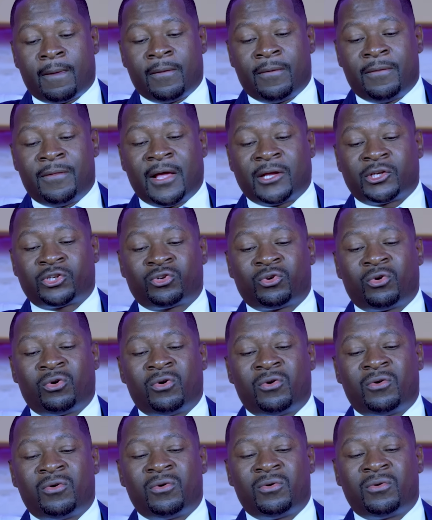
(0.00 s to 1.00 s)
they are
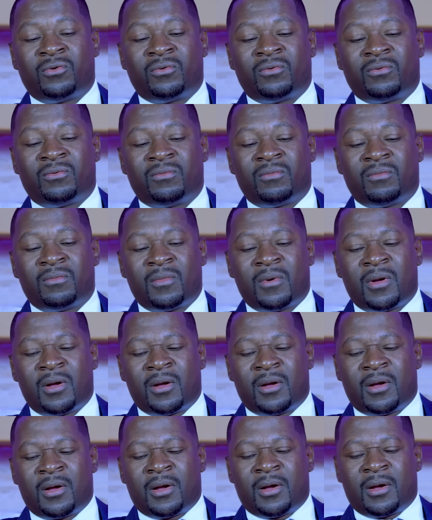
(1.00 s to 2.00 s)
so
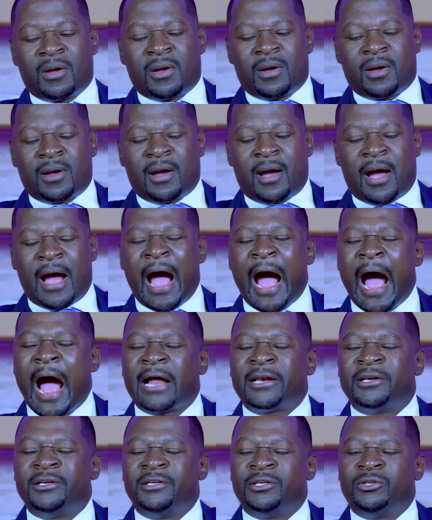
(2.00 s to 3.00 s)

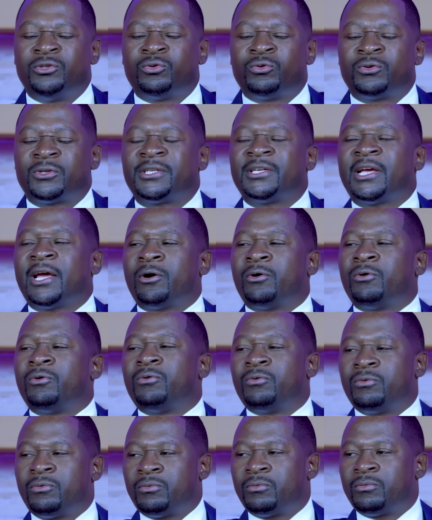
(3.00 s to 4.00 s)
hard to sell
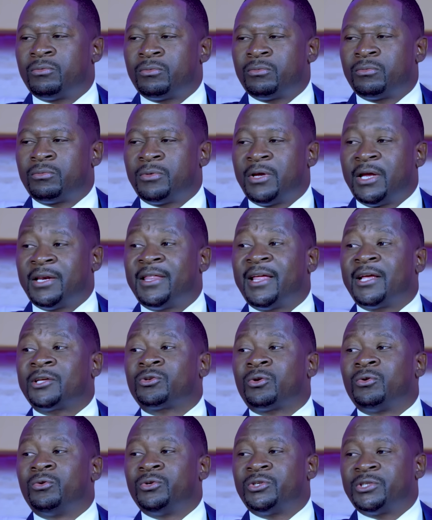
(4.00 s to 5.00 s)
at their
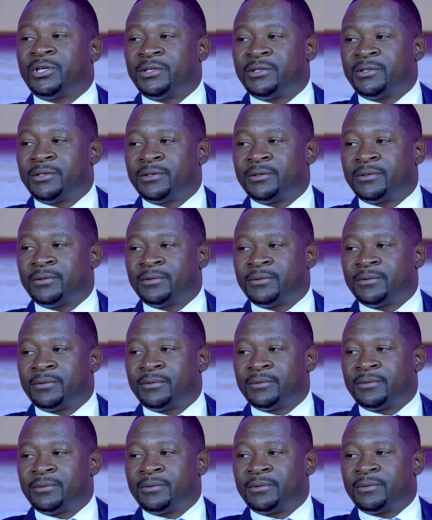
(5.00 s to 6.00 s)
solutions.
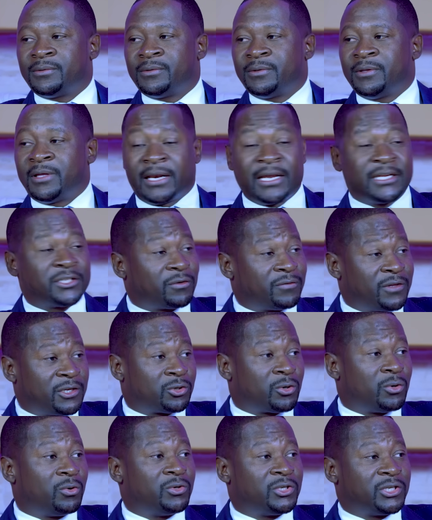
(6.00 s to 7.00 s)
The rest of the
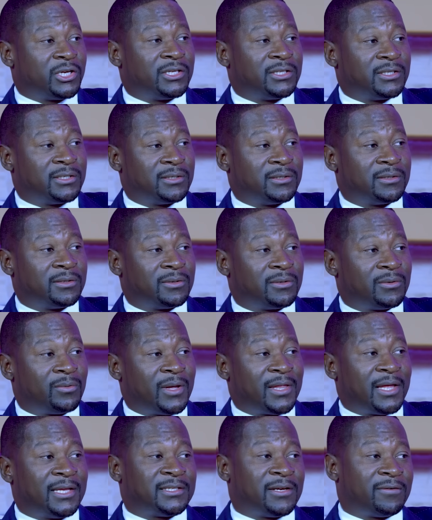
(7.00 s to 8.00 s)
solutions,
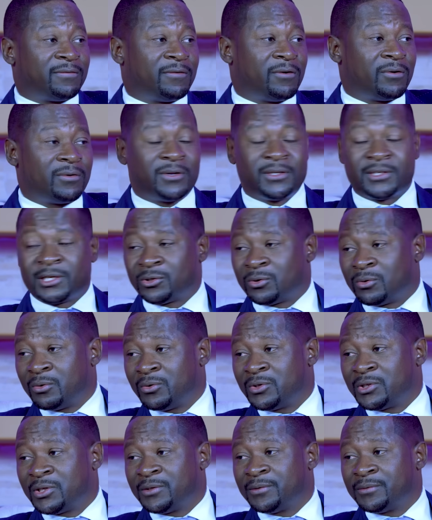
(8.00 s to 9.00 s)
whether it's a phone, it's a
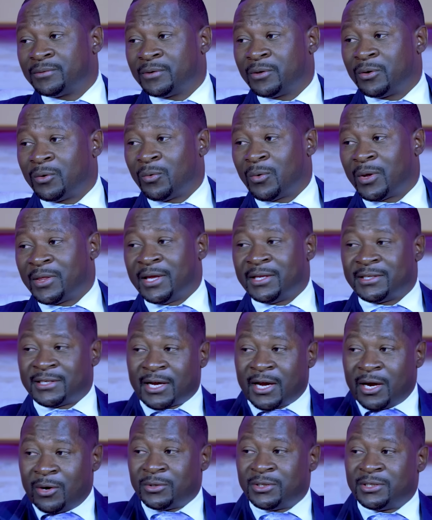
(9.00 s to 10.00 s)
solution. Whether it's a
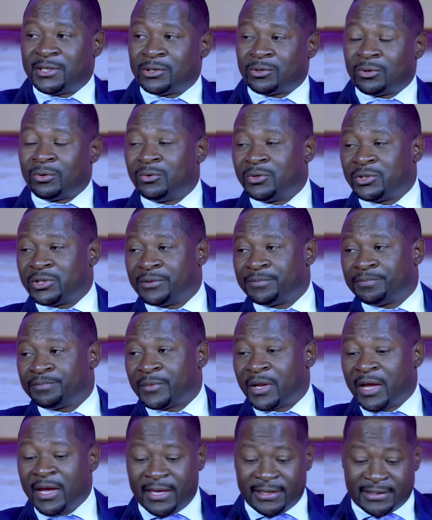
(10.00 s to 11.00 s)
couch, it's a solution.
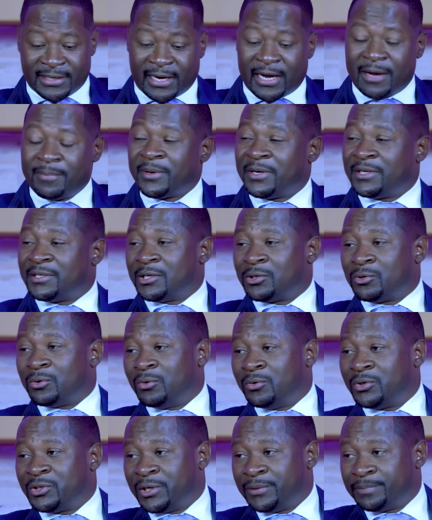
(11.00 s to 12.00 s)
It's a carpet, it's a
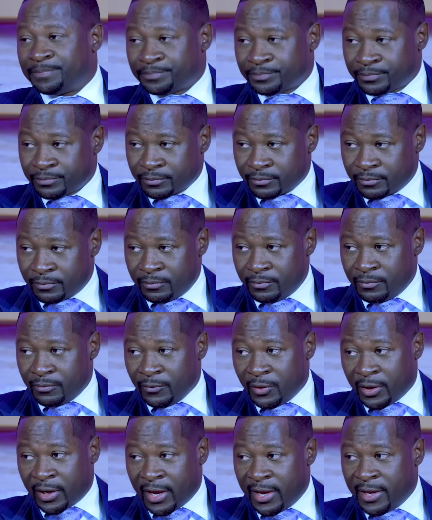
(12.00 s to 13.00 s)
solution.
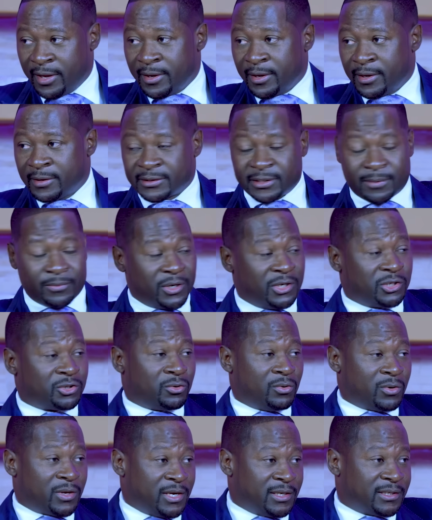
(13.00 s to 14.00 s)
Okay? Somebody's
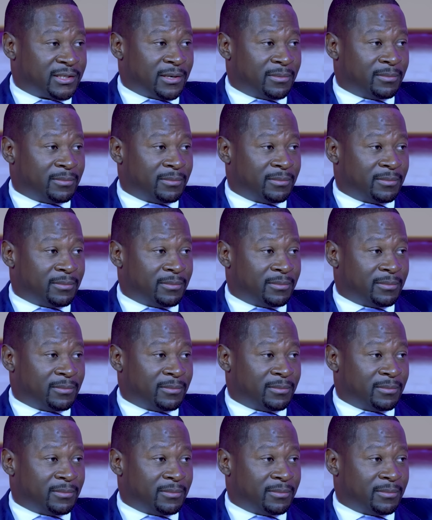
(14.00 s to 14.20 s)
cooking